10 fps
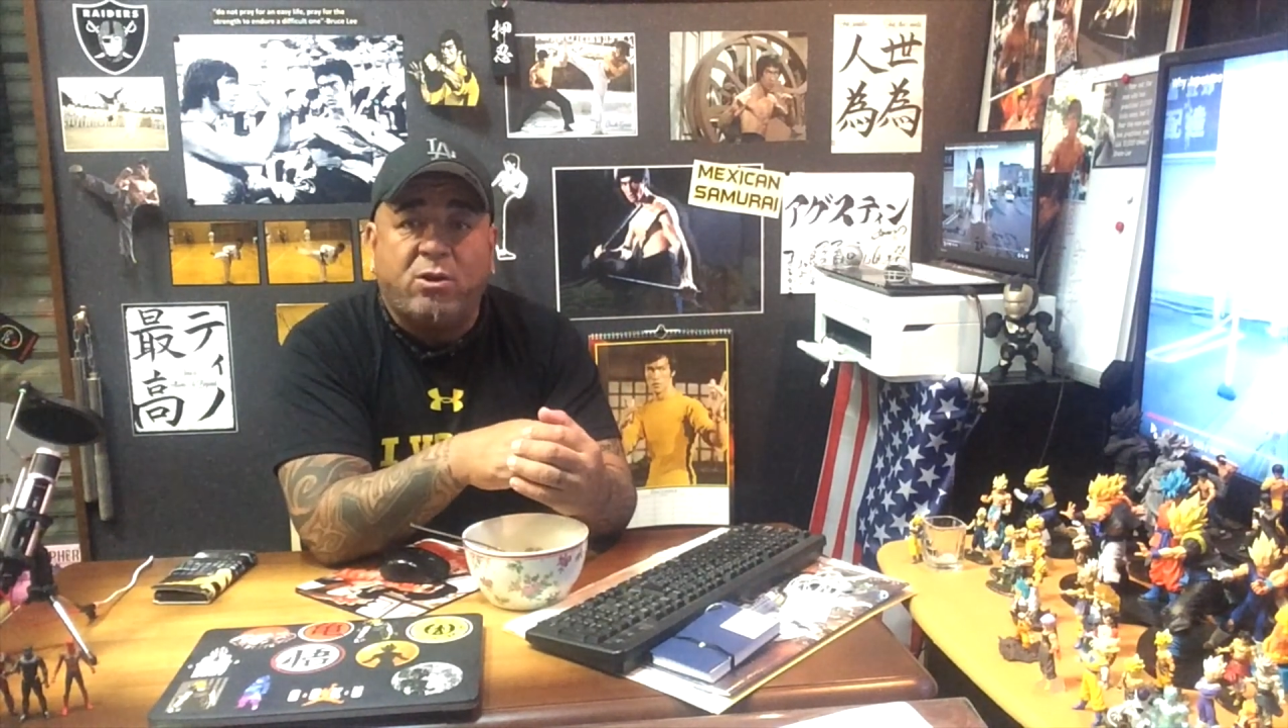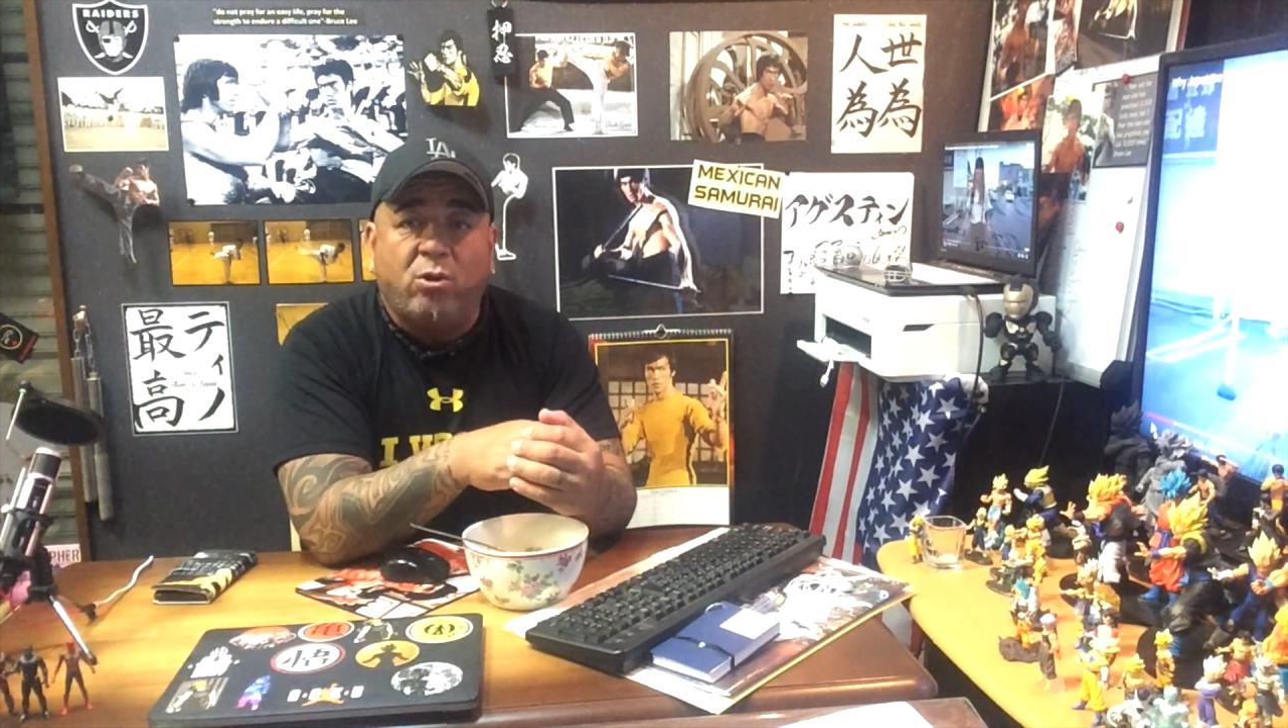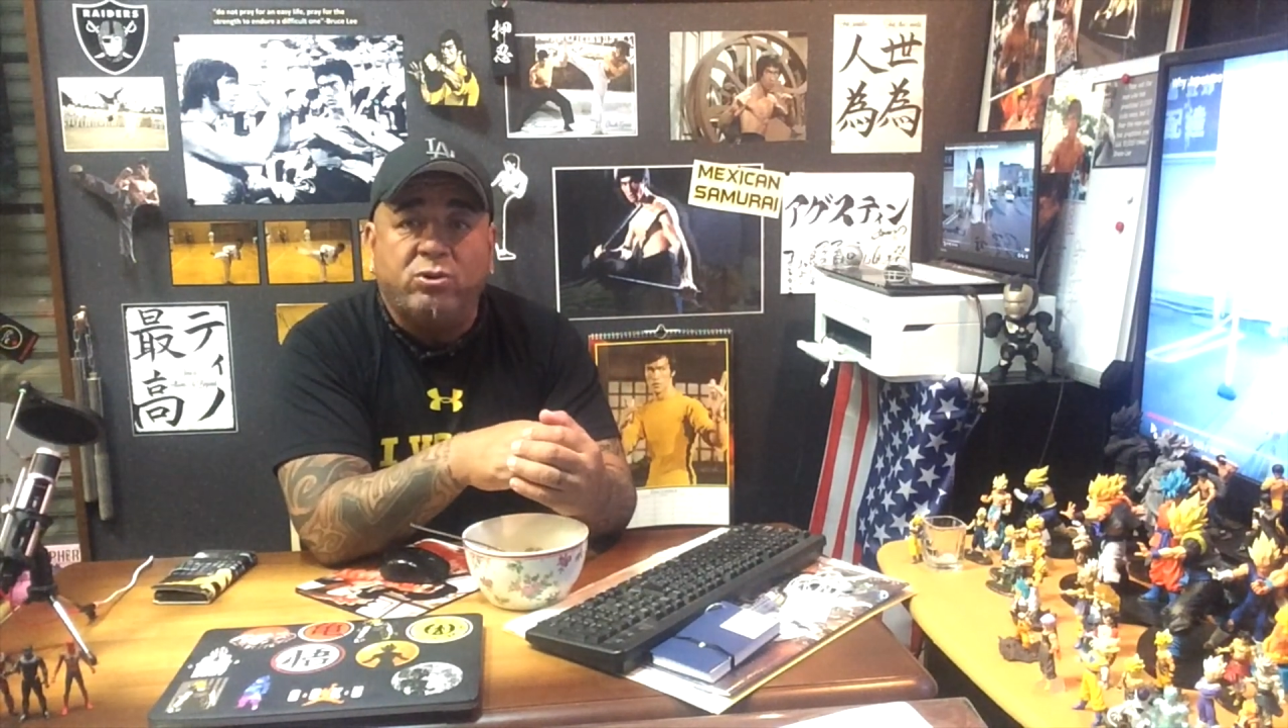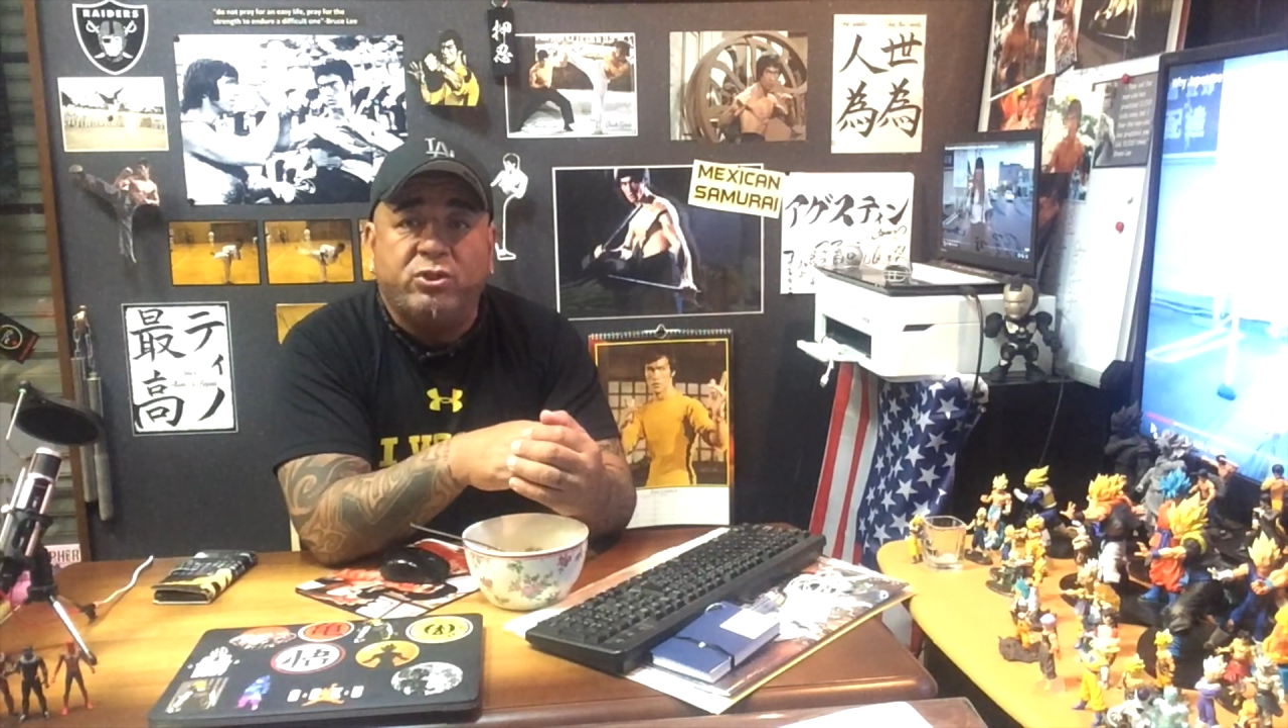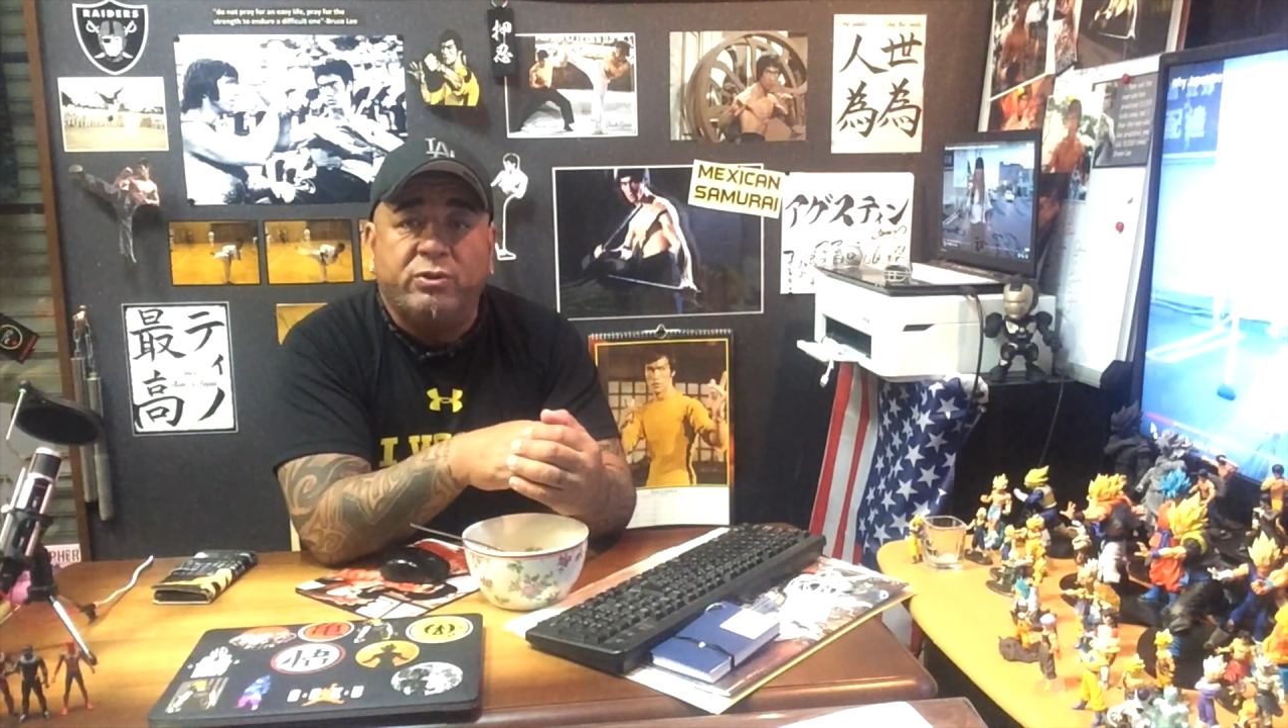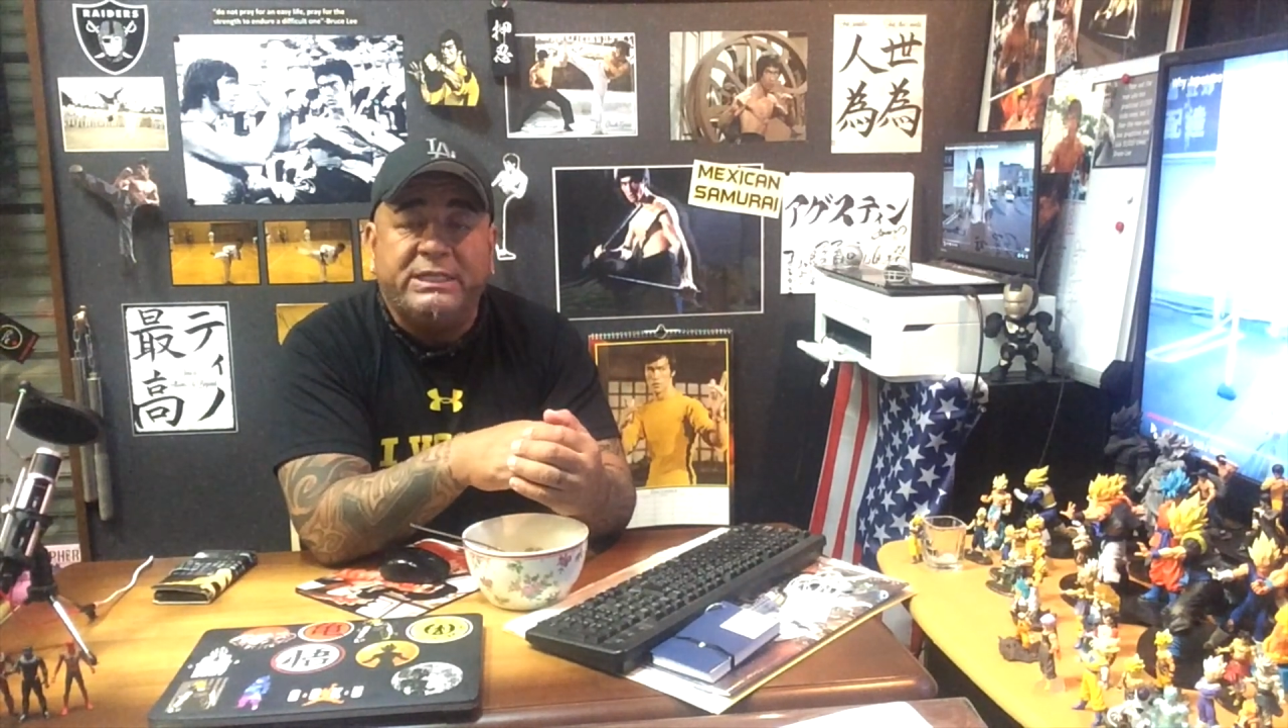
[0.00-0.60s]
culture